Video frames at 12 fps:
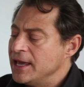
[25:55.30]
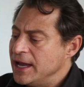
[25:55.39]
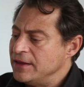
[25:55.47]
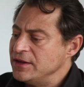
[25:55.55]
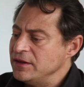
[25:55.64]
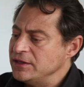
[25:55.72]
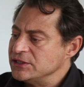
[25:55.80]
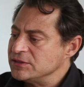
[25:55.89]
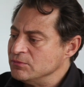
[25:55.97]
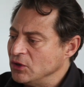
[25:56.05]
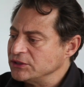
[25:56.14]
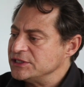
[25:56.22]
And then these
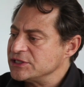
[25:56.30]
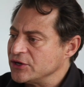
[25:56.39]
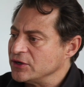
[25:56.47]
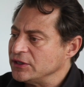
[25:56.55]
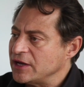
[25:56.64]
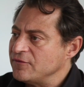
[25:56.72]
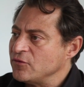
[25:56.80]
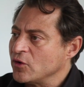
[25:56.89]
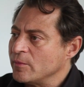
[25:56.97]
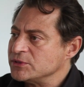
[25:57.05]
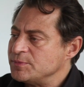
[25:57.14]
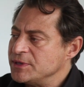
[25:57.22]
multicellular life
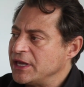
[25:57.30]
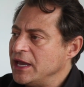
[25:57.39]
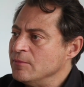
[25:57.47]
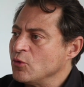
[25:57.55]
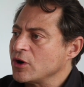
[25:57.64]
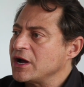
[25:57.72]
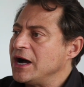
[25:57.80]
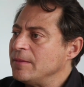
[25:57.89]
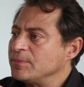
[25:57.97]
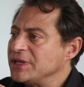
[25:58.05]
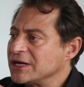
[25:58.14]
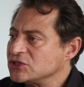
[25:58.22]
forms became more
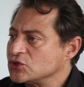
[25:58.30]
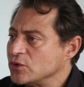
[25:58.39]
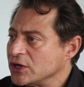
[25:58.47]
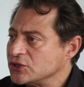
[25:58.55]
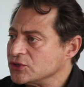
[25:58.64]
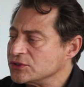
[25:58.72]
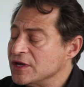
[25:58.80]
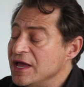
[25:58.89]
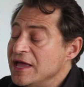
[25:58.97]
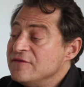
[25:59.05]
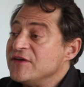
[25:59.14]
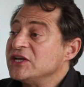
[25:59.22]
complex structures,
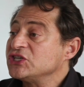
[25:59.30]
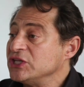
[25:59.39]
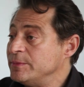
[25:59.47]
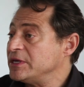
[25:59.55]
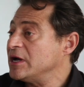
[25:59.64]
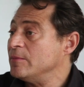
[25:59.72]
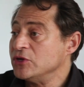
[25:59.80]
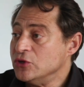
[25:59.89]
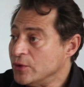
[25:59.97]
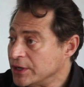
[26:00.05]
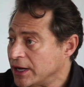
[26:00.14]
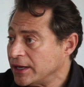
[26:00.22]
eventually becoming
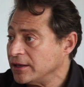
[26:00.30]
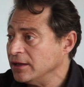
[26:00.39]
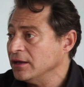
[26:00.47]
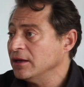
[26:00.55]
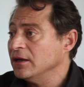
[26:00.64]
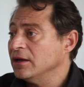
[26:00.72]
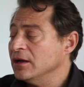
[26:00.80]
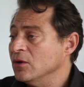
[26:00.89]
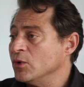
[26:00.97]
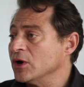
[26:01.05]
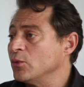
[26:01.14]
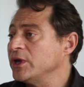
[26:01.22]
you and I,
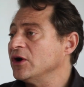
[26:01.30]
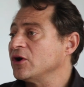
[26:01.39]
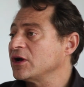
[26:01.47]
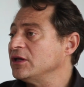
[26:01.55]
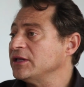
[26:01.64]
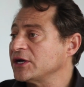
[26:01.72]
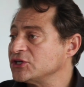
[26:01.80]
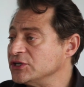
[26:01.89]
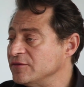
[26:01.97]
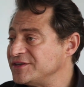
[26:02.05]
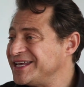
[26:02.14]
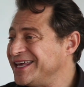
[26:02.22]
where we are a
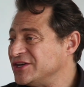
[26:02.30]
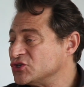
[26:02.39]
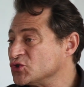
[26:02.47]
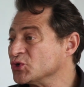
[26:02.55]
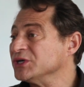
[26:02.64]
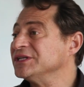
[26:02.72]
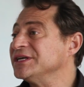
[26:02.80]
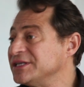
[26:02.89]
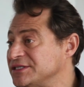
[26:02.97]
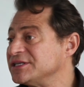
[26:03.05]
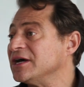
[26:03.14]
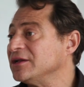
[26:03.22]
collection of 10
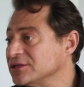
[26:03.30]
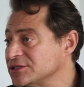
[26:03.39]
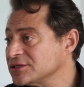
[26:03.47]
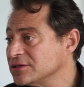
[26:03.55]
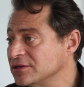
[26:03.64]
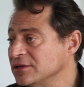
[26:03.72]
trillion cells,